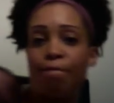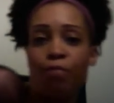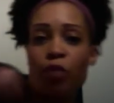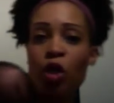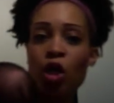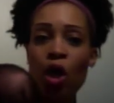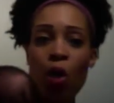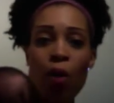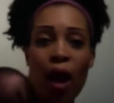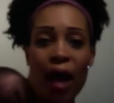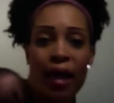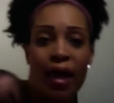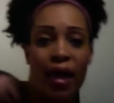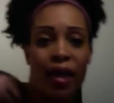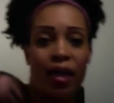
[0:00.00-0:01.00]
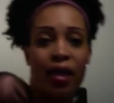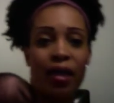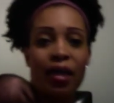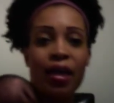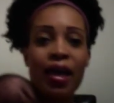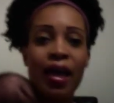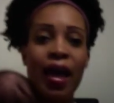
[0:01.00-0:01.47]

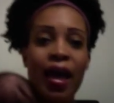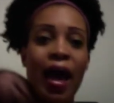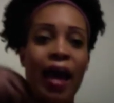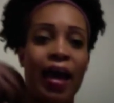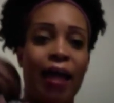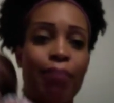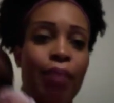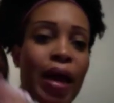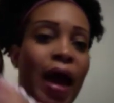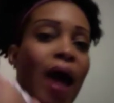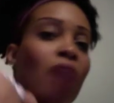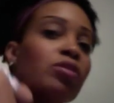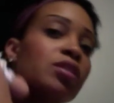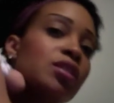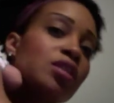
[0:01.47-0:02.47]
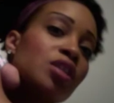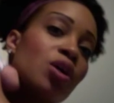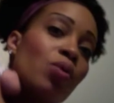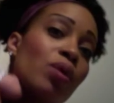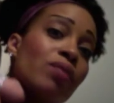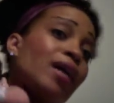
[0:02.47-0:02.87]
I got my house to deal with.